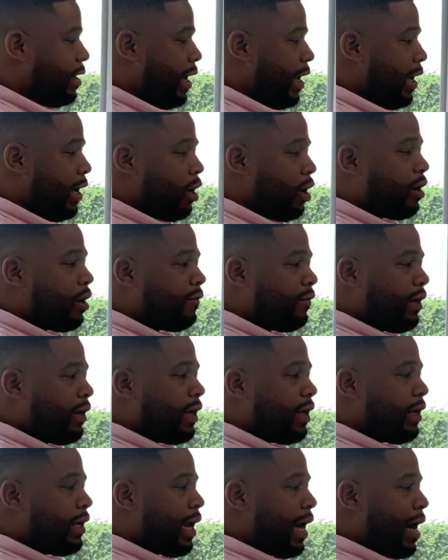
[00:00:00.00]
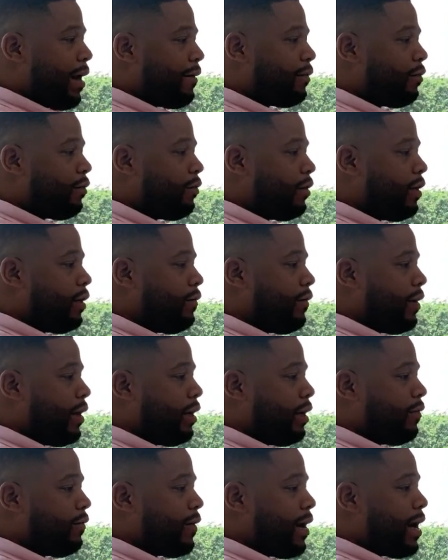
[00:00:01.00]
ARV after
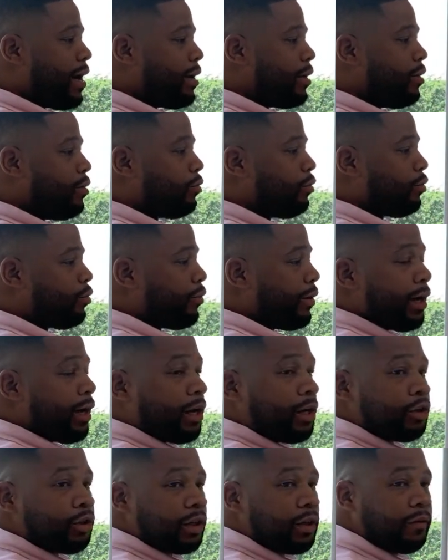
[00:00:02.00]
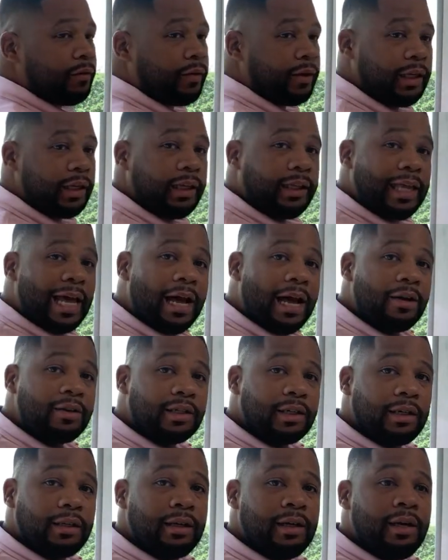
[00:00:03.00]
renovated value
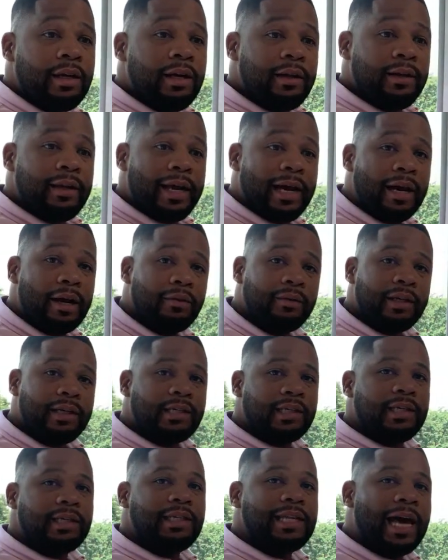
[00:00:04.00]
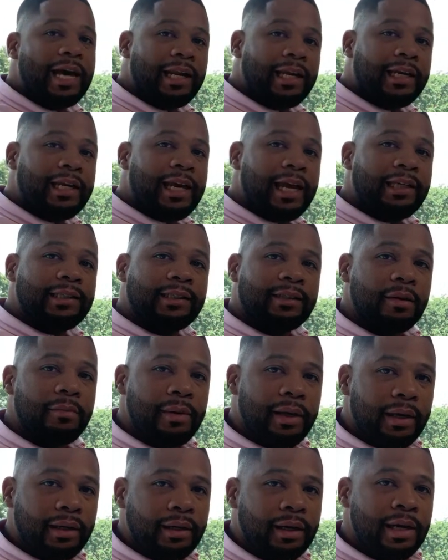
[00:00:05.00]
350,000. Now, this is not a
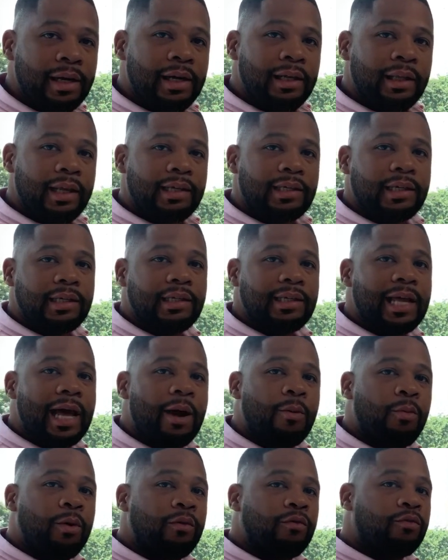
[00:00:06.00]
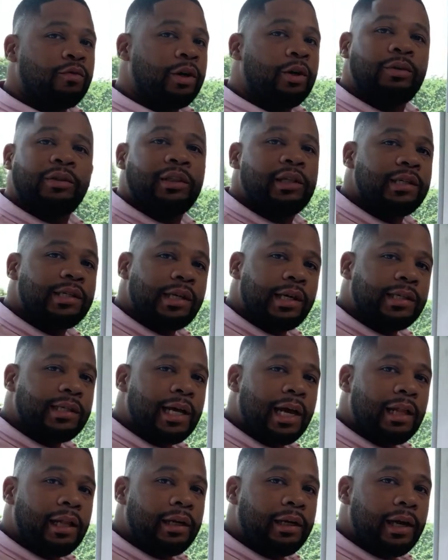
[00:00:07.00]
guesstimate. This is not what realtors are
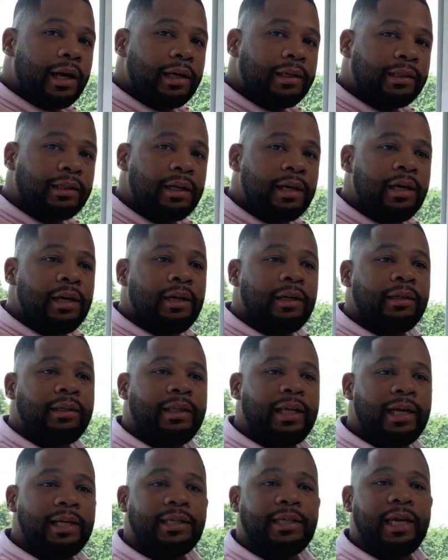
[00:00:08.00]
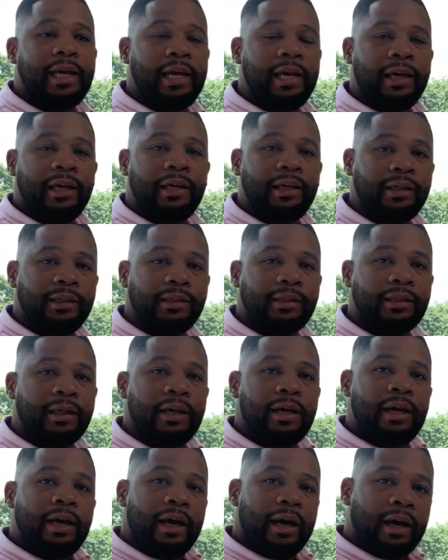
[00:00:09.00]
telling us. This is
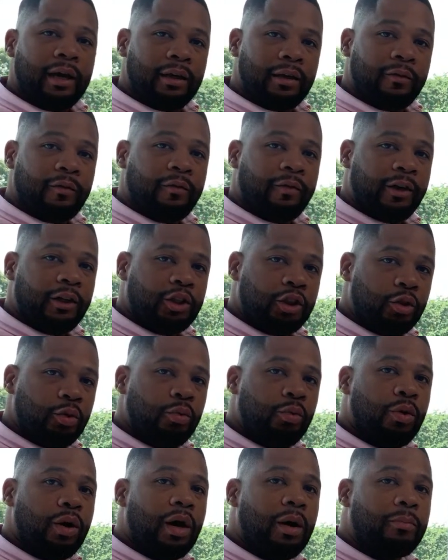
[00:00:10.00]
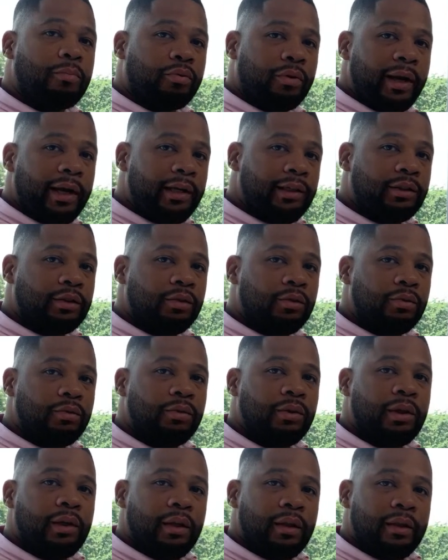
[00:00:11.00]
an official
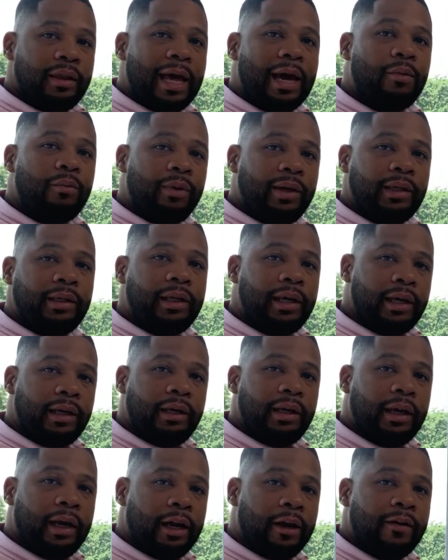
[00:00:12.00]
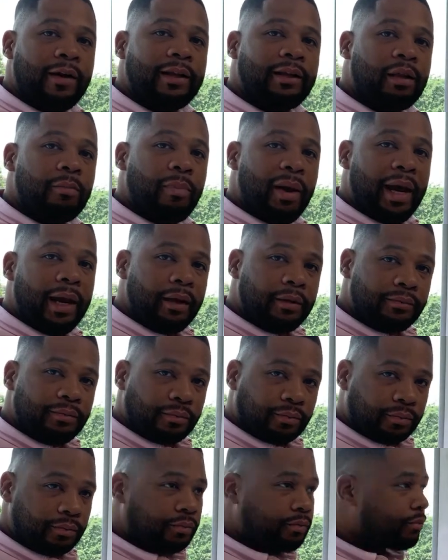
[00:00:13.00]
appraisal that we did here at the bank.
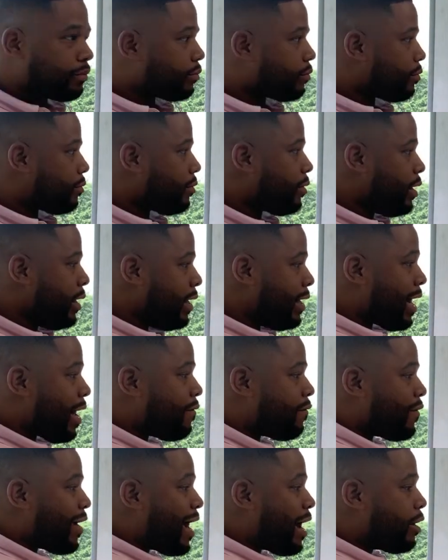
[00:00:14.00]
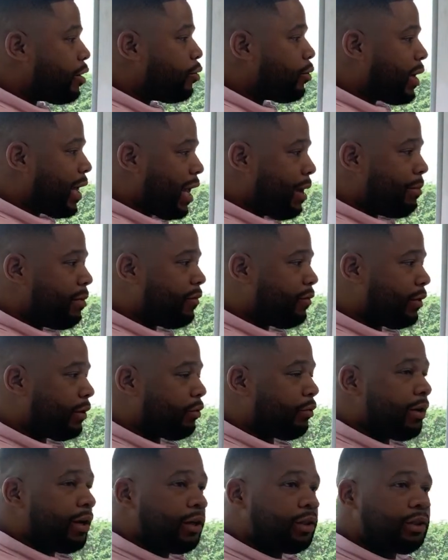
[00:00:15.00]
And that value came in for
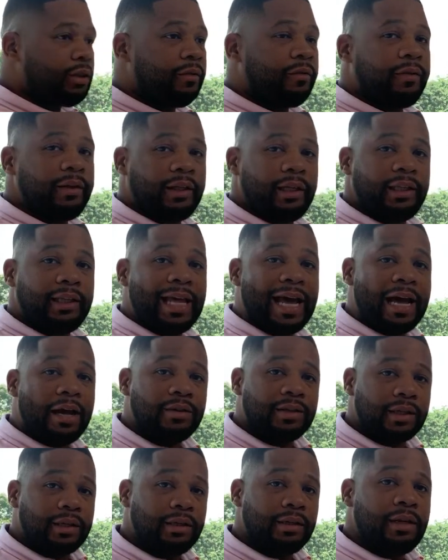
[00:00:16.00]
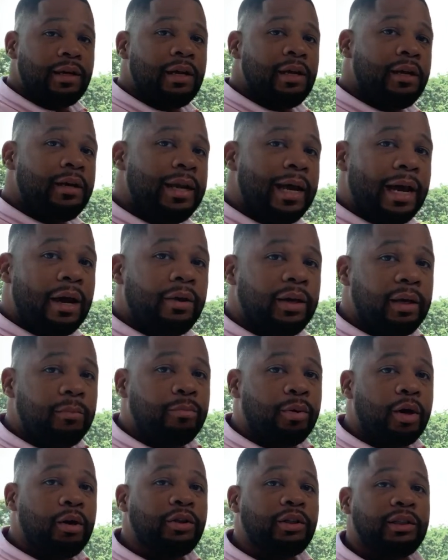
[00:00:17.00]
350,000. Now he
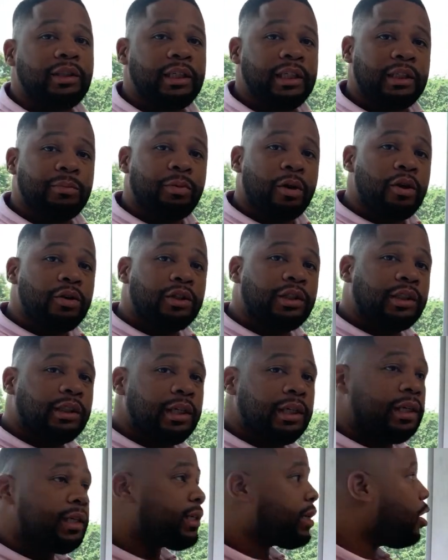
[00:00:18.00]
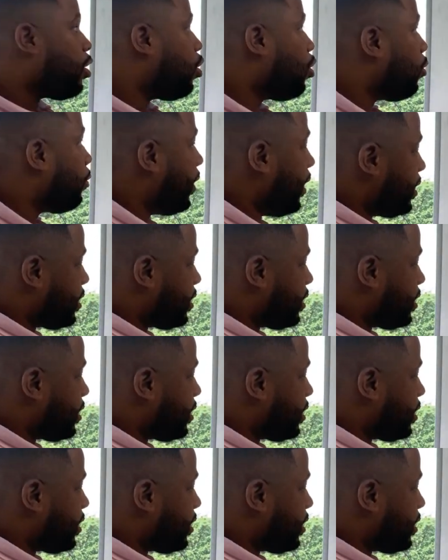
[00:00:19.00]
purchased. He's purchasing this home.